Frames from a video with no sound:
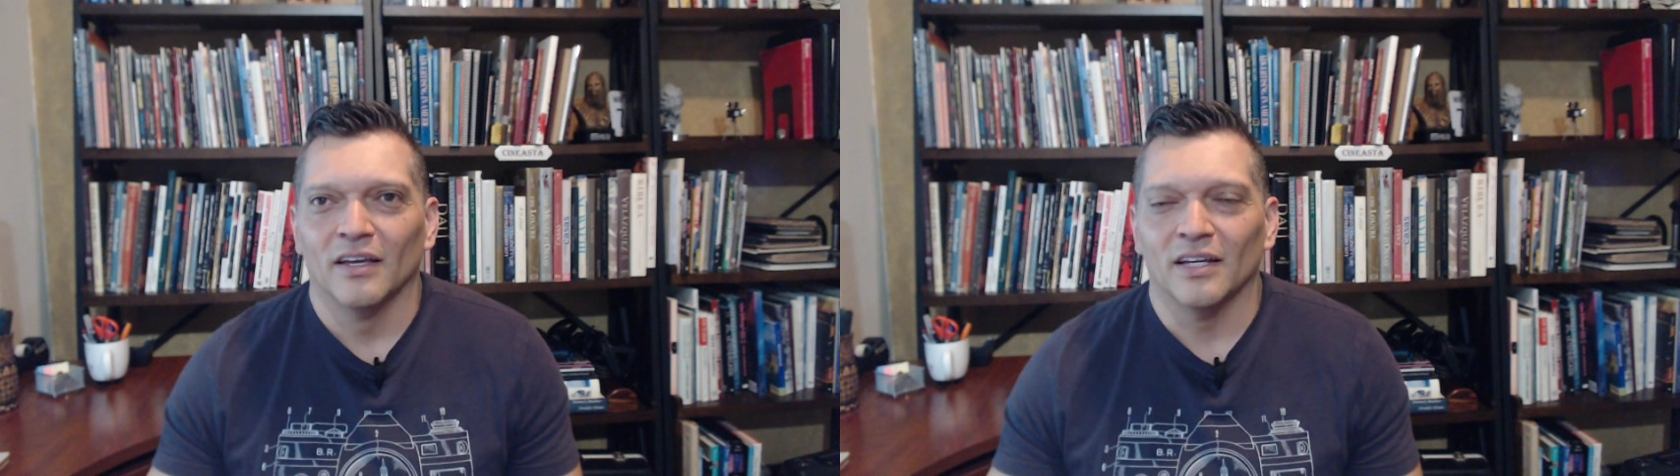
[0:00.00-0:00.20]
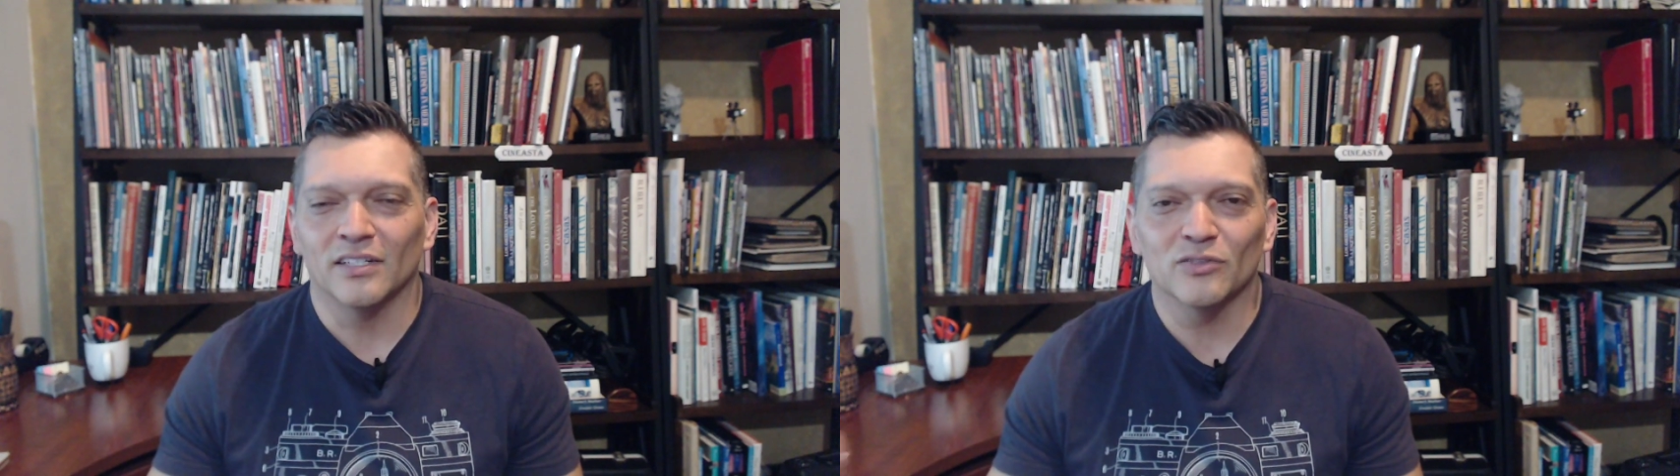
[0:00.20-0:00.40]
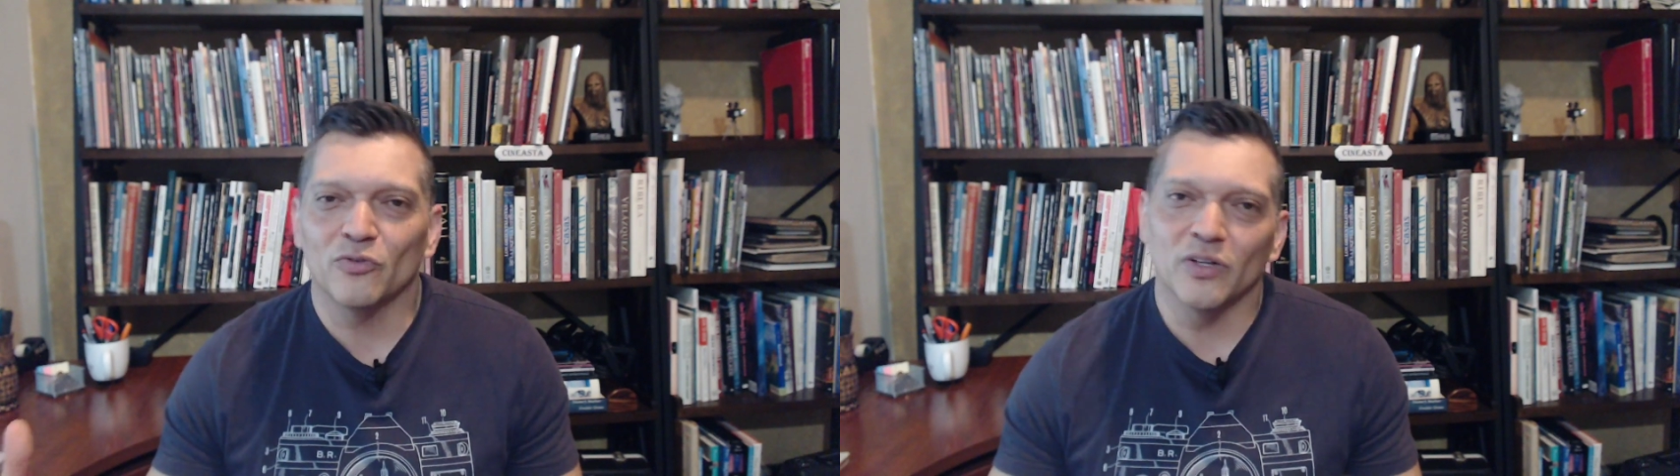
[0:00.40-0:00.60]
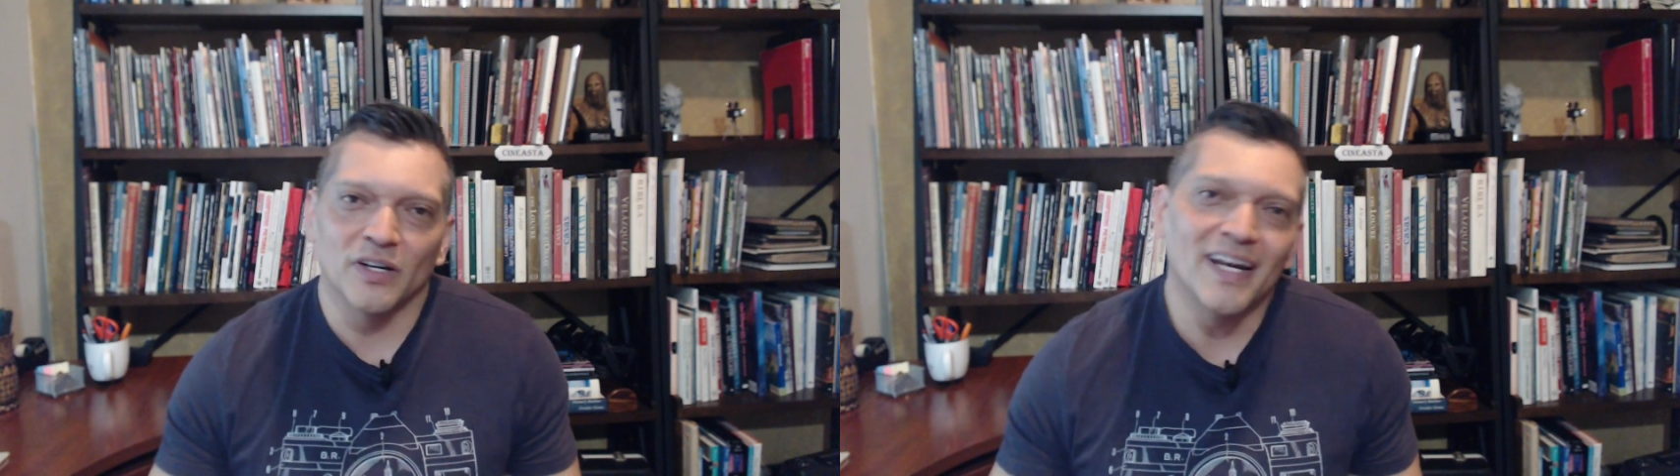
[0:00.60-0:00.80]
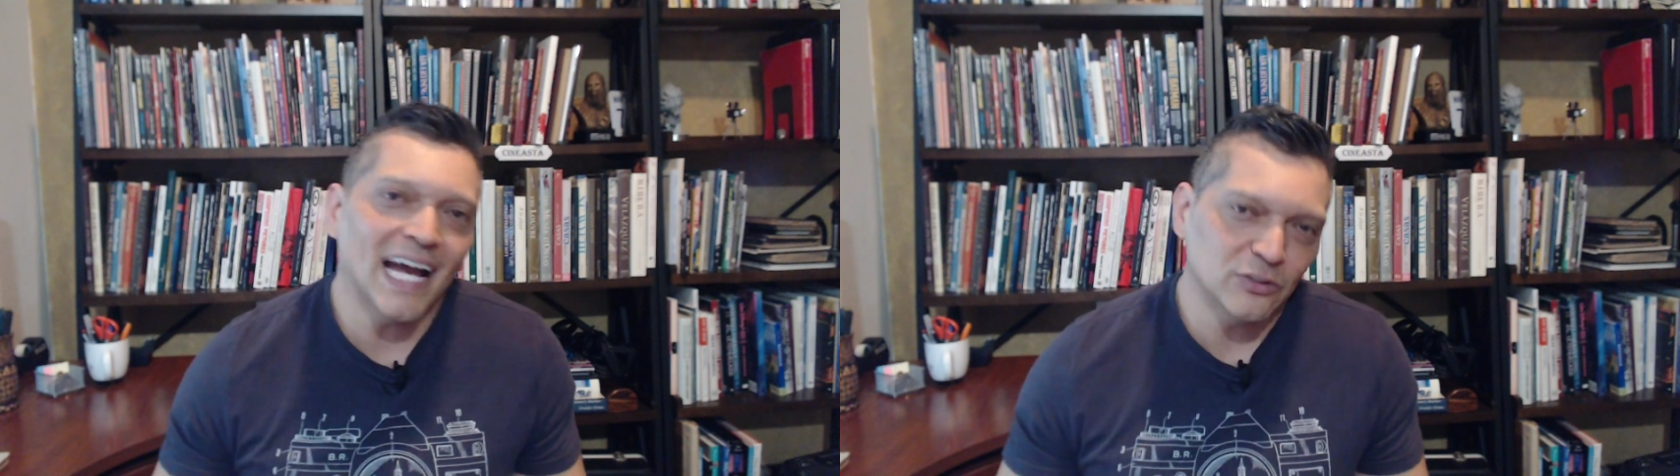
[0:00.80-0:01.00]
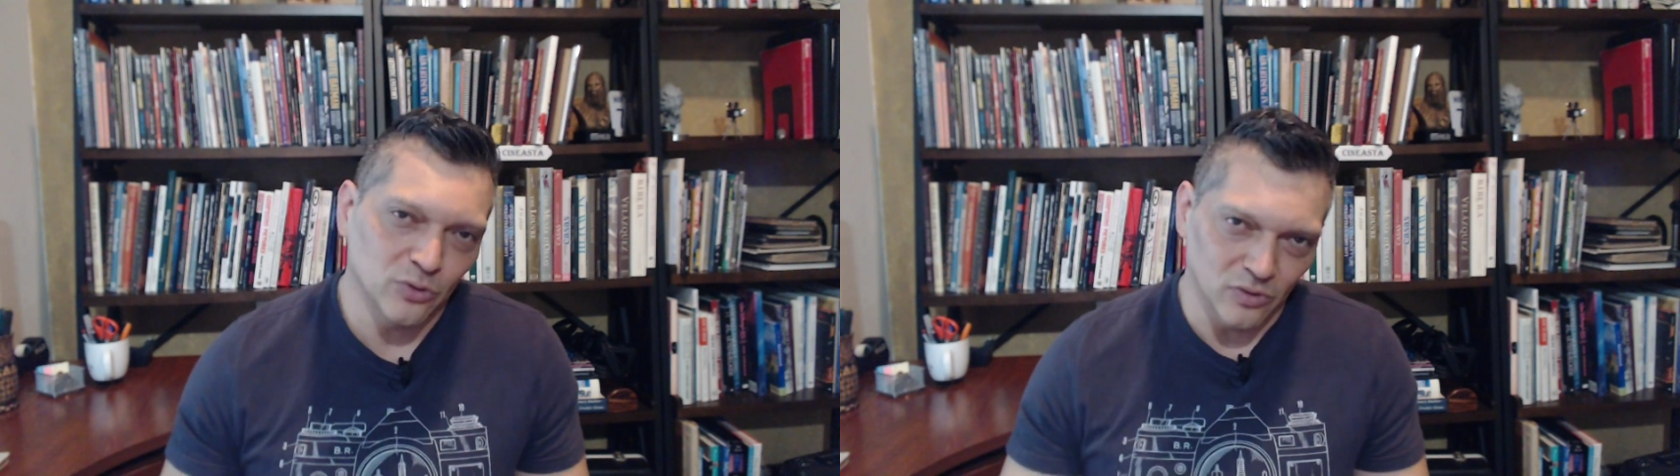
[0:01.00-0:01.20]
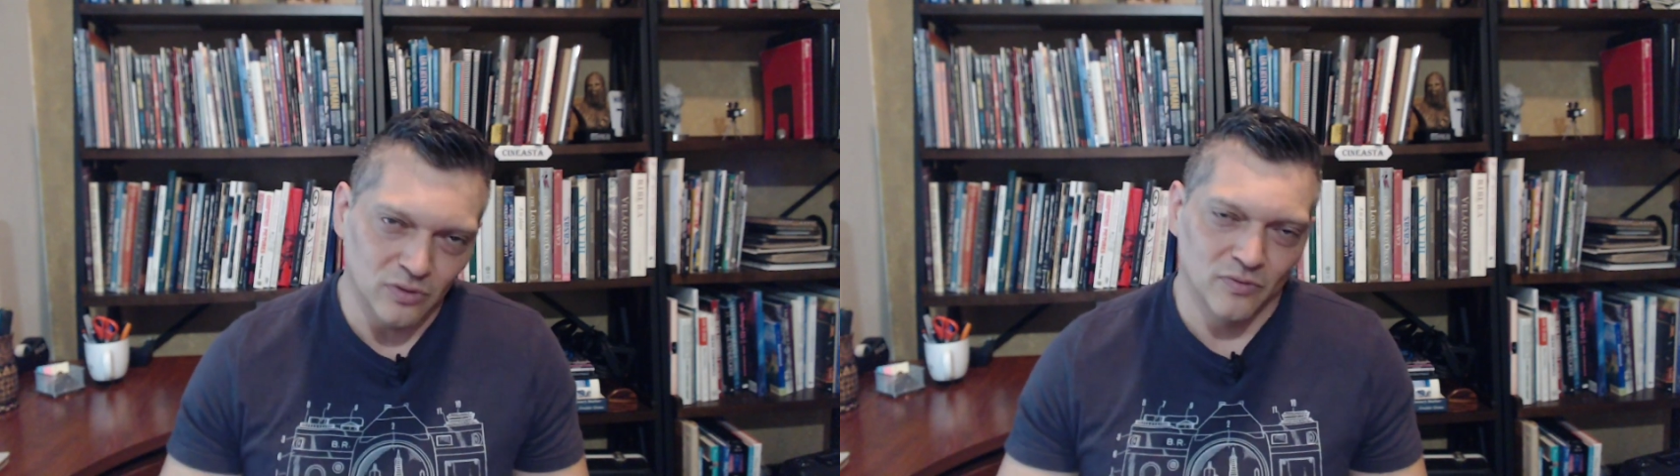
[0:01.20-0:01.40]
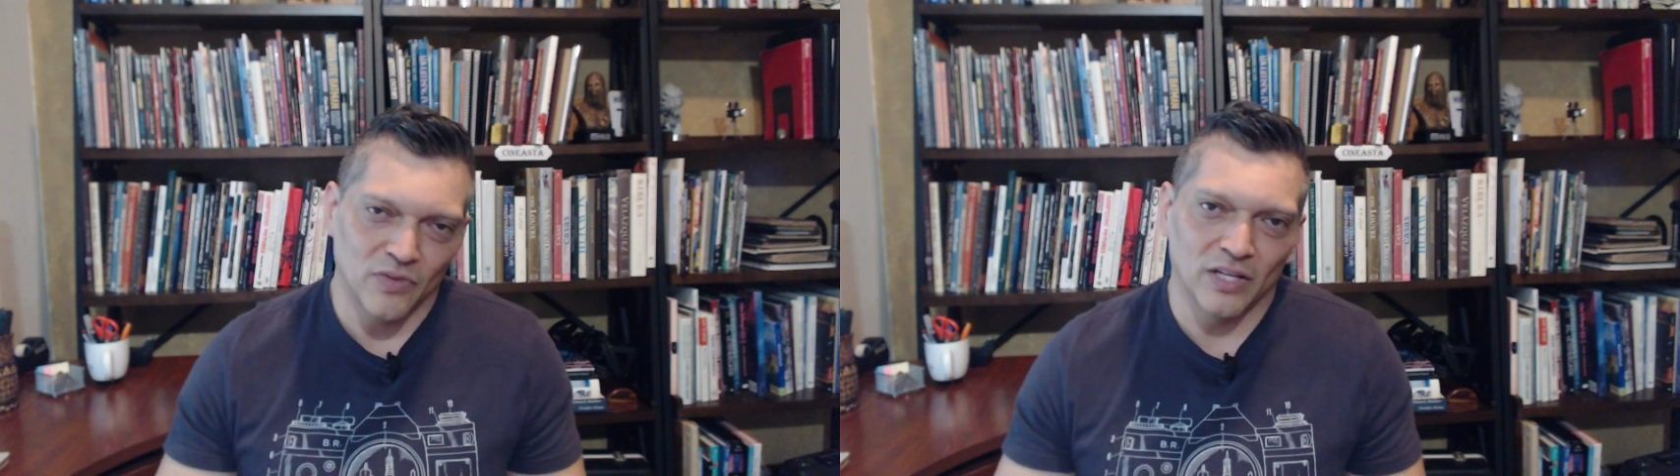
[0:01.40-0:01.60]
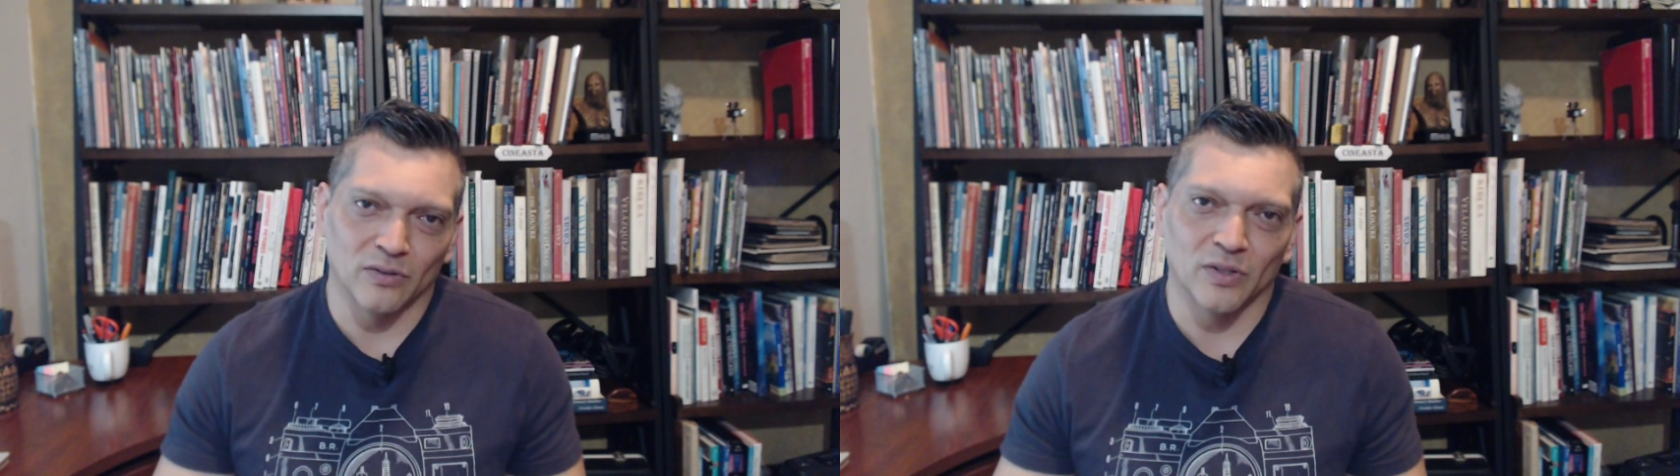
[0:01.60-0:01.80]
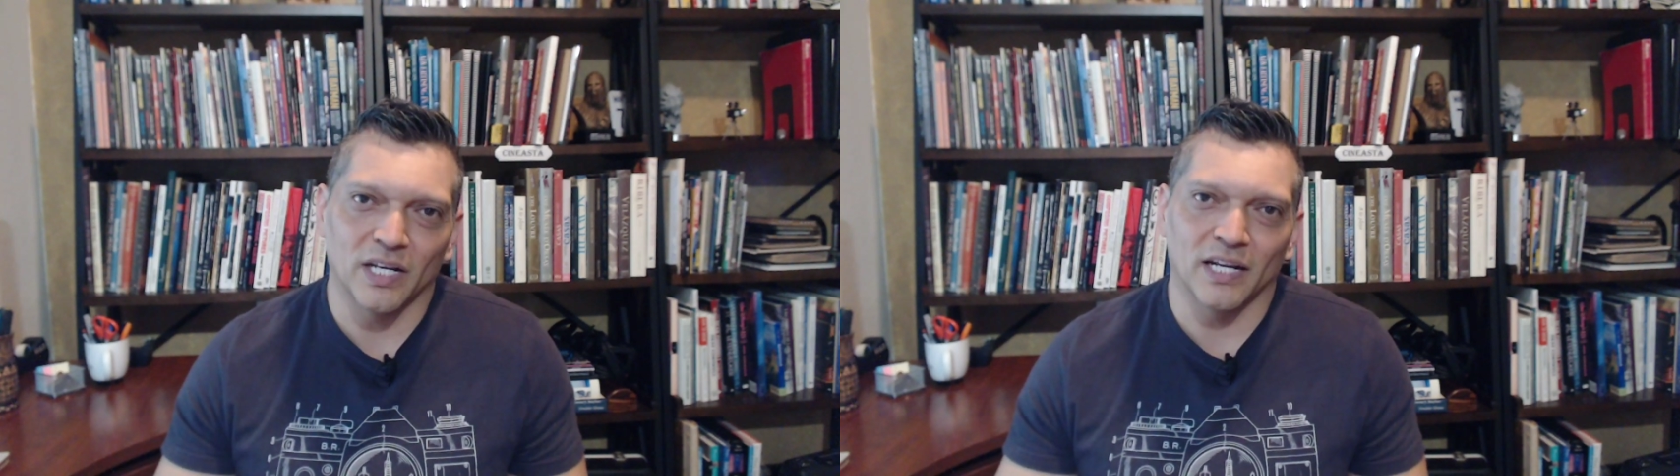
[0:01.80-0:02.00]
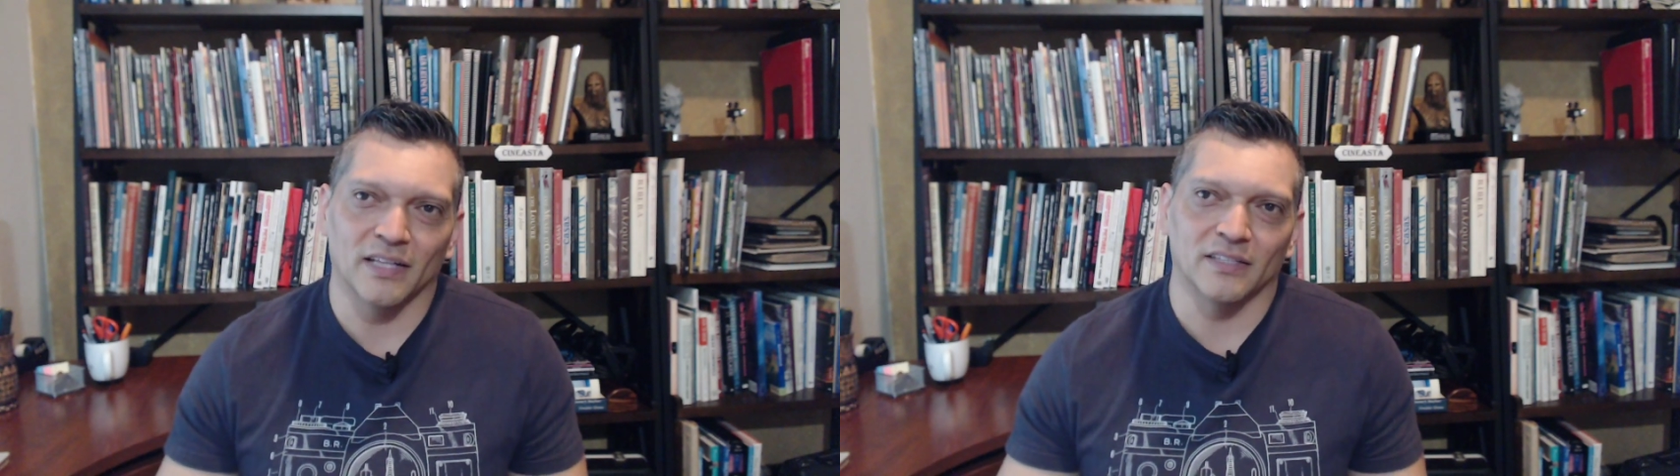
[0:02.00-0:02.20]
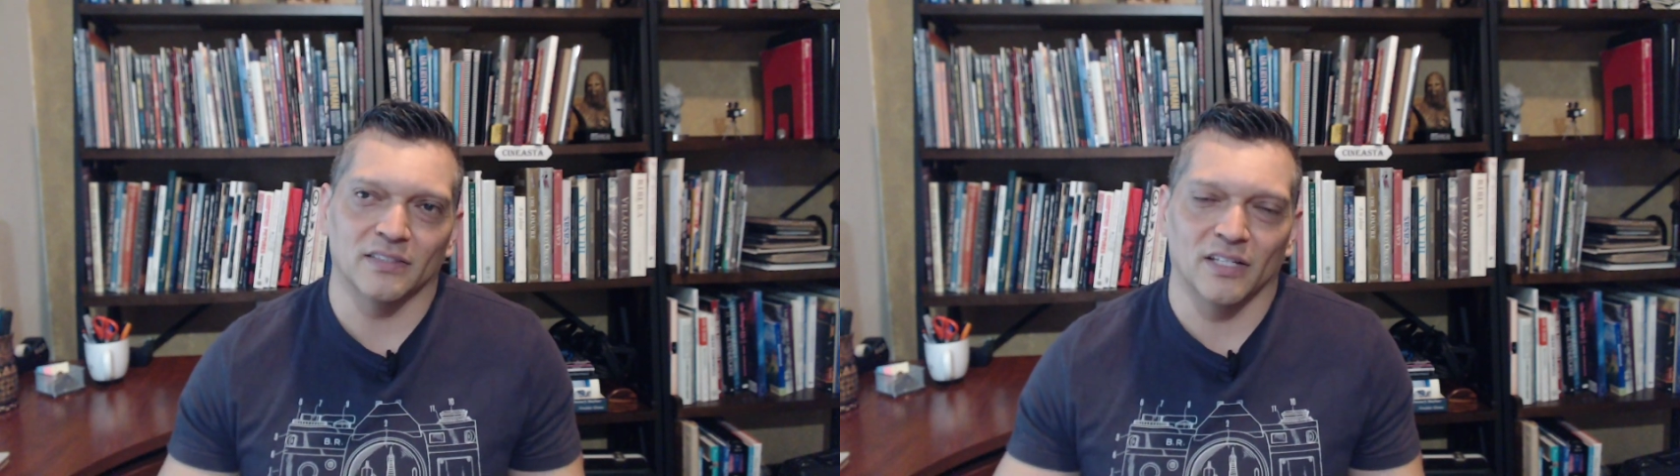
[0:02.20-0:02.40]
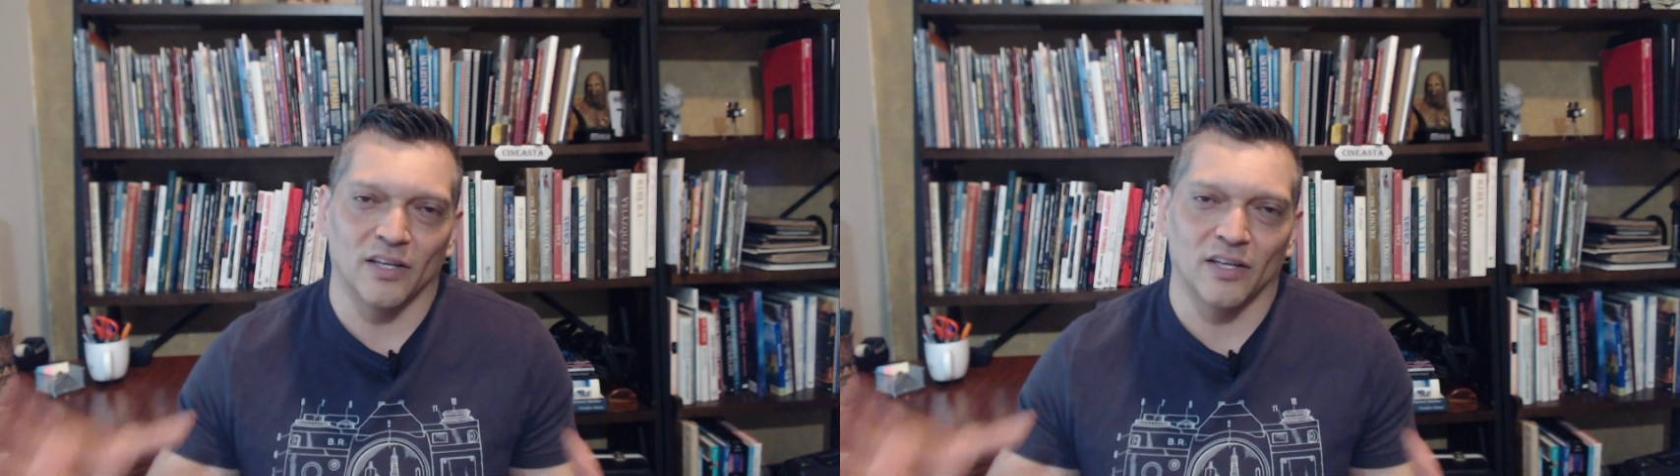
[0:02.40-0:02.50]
it doesn't feel unnatural that you're looking at this